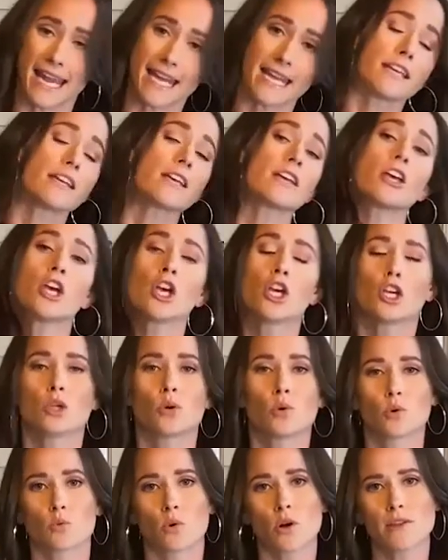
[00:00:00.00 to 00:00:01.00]
cake,
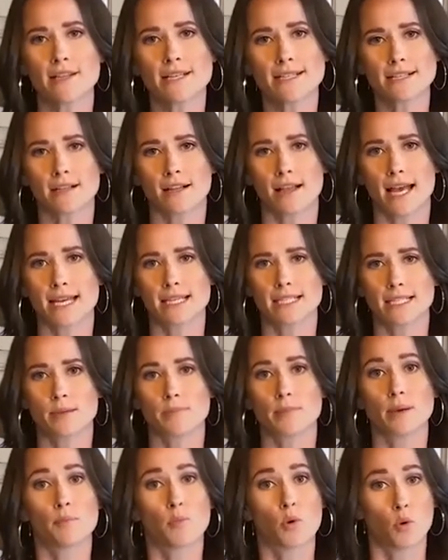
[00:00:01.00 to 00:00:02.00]
you would want this glaze
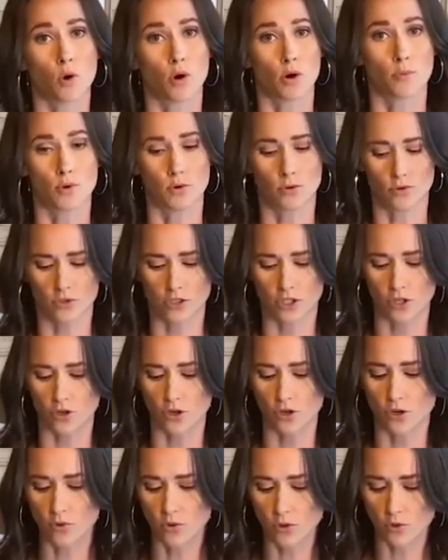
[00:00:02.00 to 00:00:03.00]
to be pourable. So
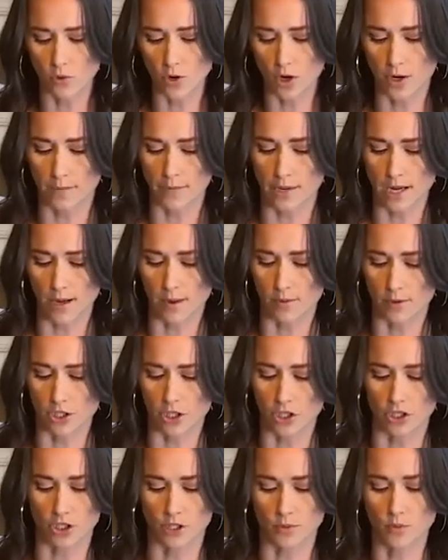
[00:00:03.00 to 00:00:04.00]
you would want to be able
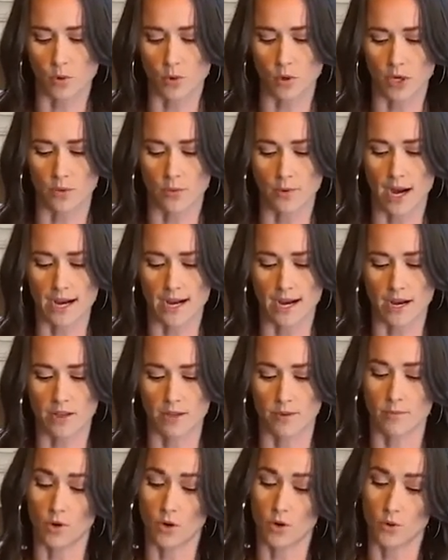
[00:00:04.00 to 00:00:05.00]
to just pour it right out
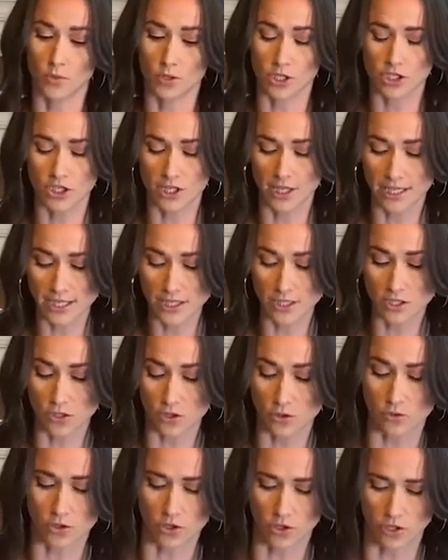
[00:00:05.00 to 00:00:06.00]
of the bowl, which this
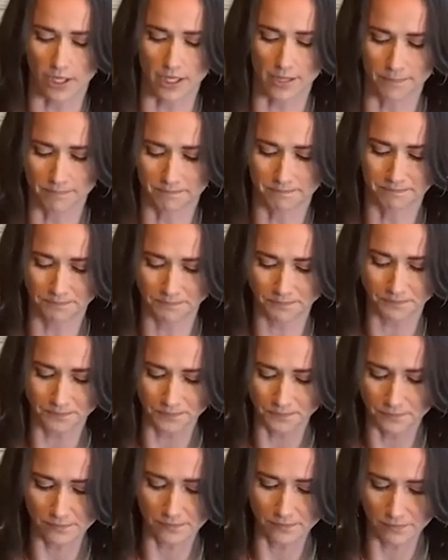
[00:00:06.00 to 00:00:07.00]
you could.
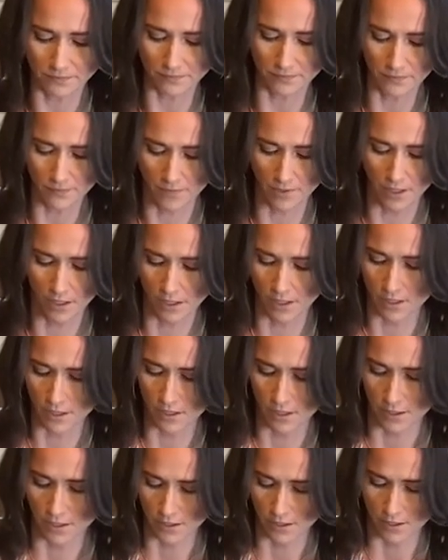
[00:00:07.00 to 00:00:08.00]

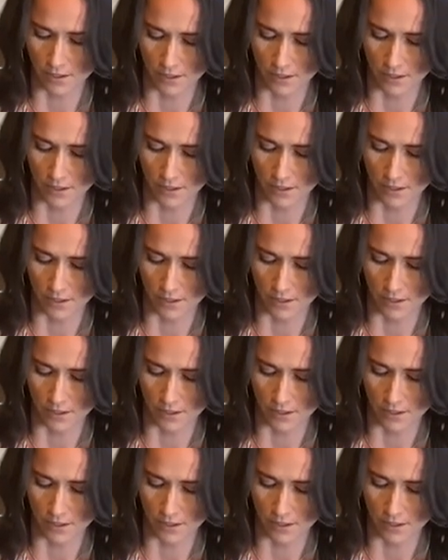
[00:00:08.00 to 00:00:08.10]
I